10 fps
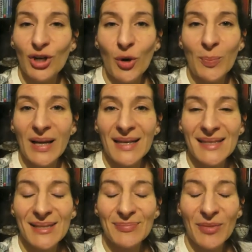God
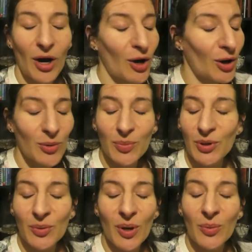bless. I
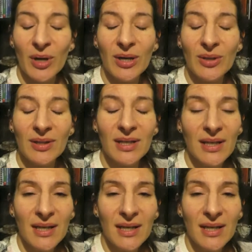hope you are well.